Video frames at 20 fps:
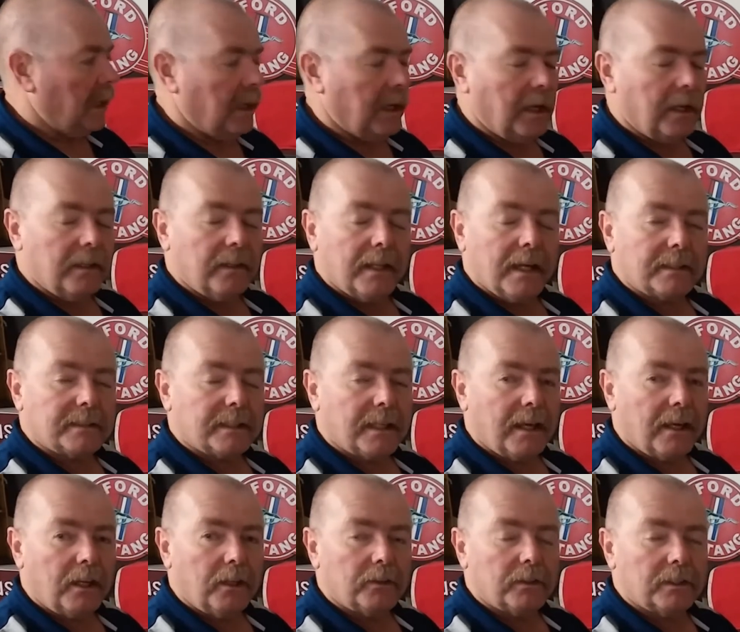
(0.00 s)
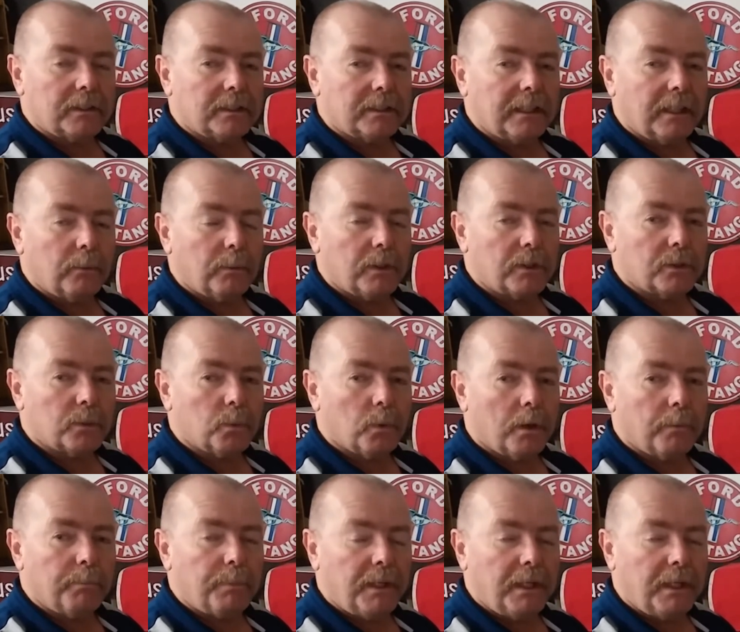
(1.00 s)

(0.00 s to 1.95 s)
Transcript: And that's how you distinguish what